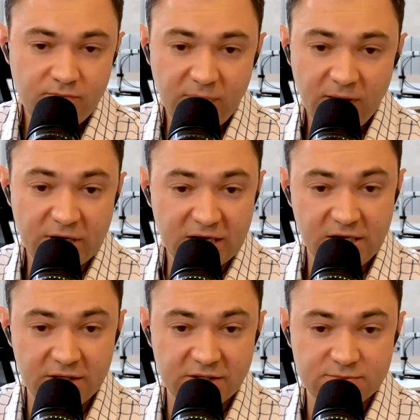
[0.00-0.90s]
But I
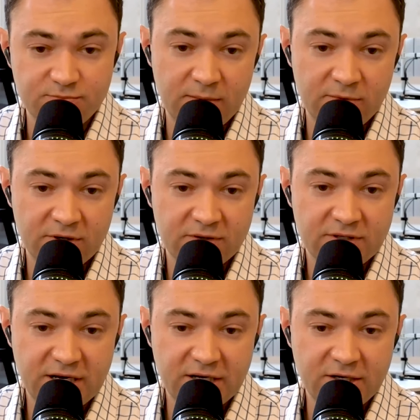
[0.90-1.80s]
called this plumber
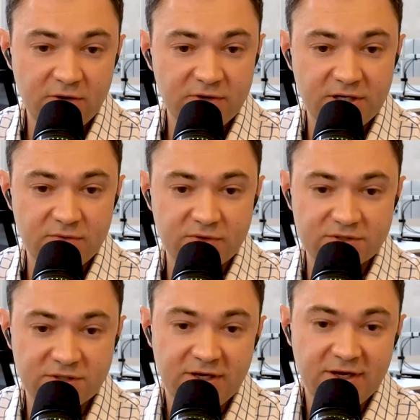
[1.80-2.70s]
that I know, and he
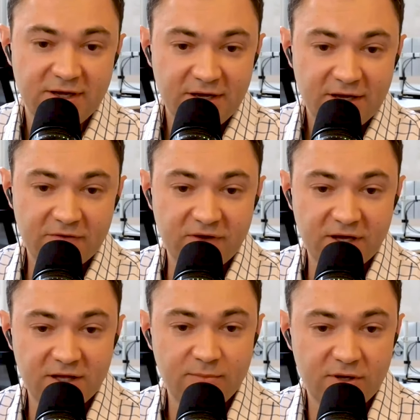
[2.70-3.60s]
was
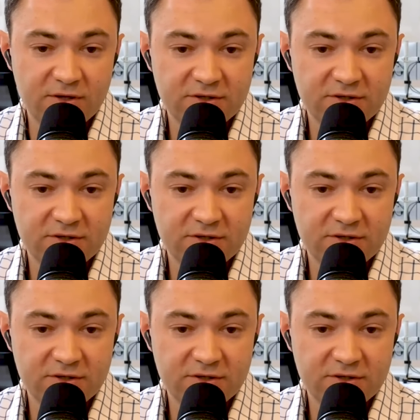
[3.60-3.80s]
available.